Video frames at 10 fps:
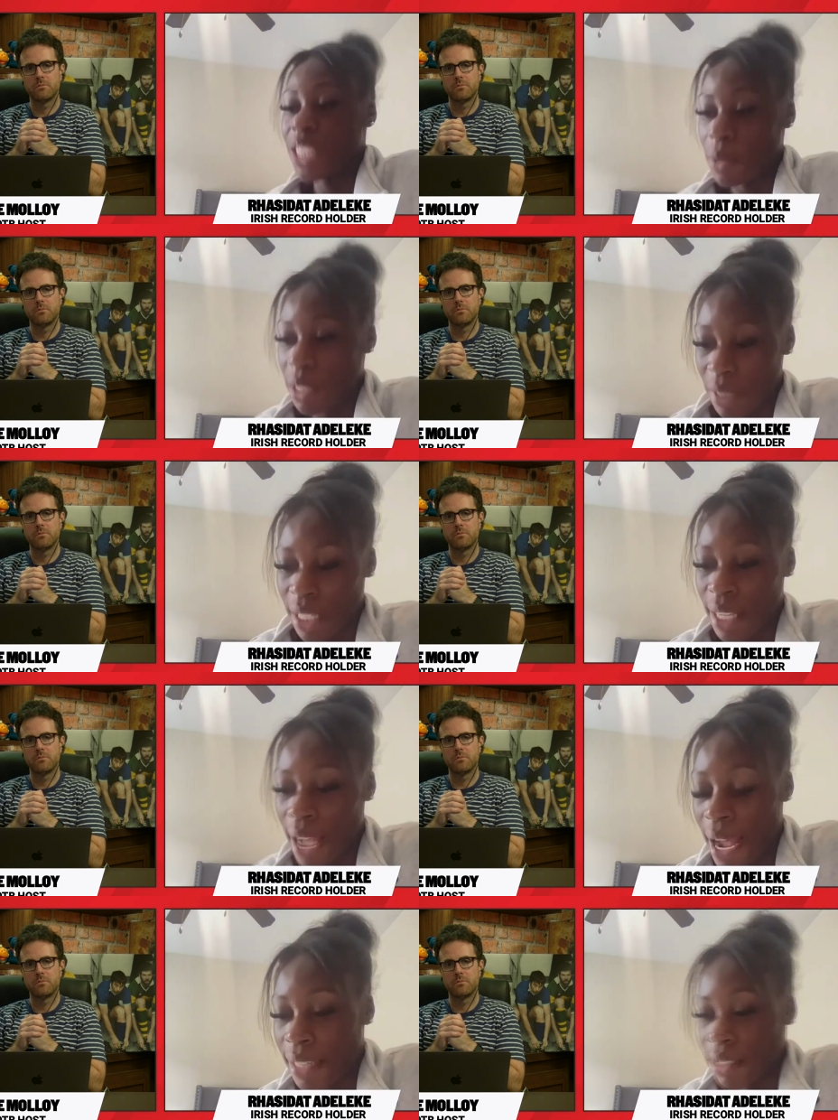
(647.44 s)
Speaker 1: out to me,
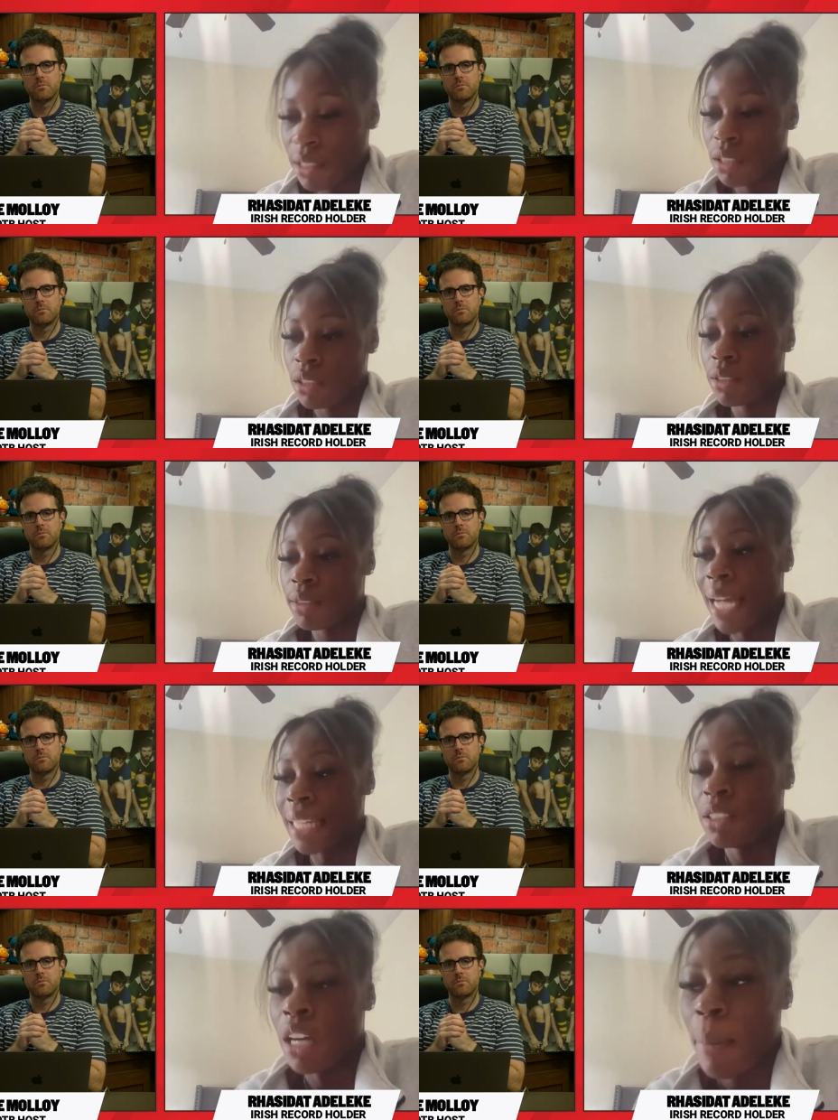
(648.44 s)
and at
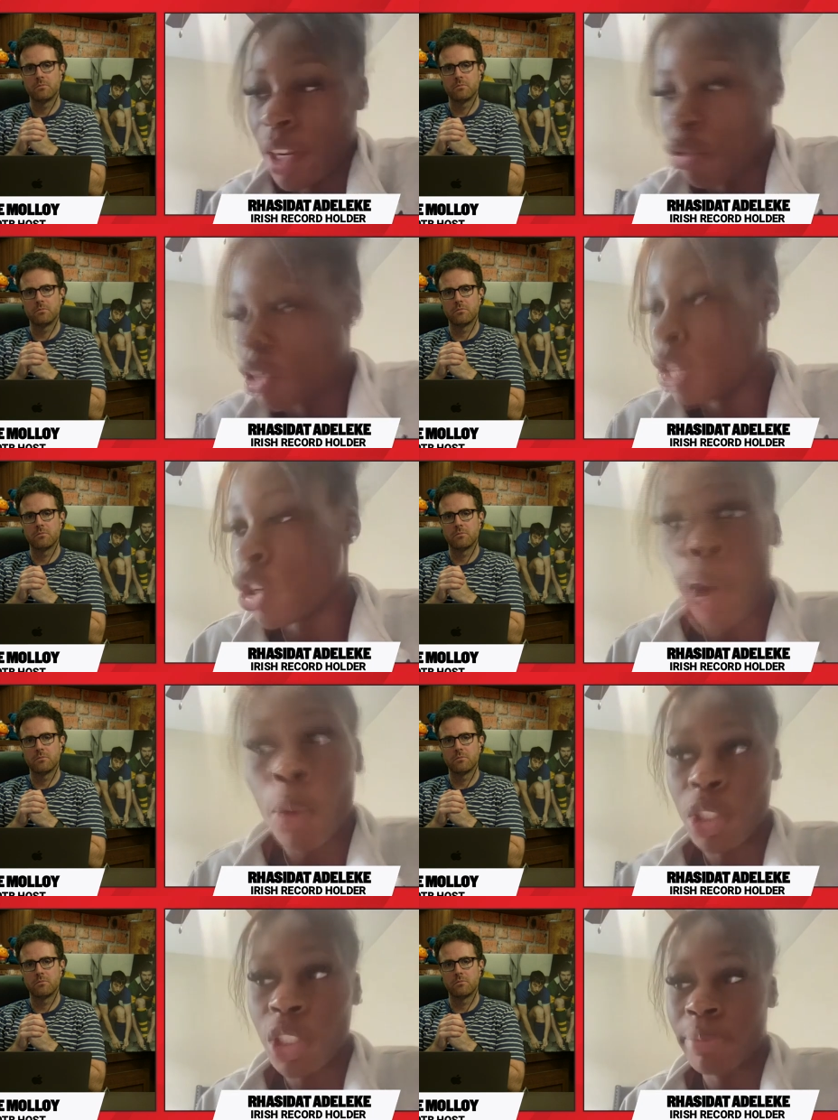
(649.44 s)
the time I didn't really know
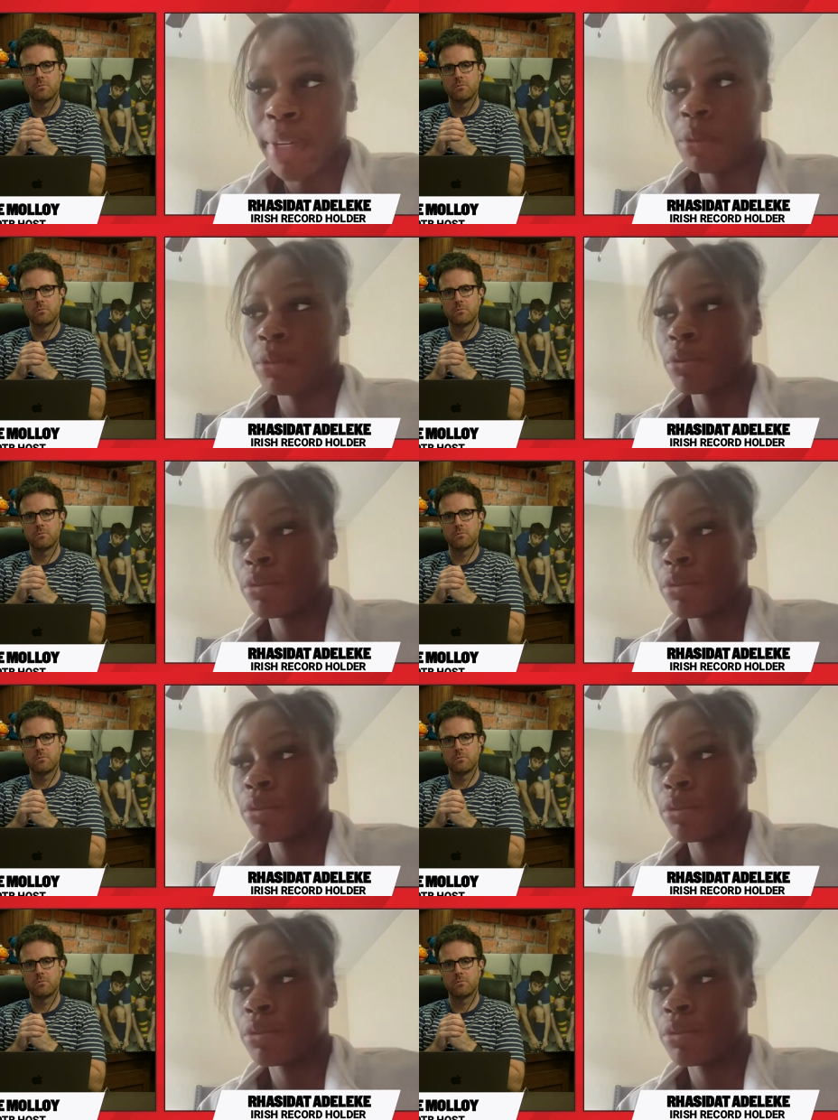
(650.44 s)
much about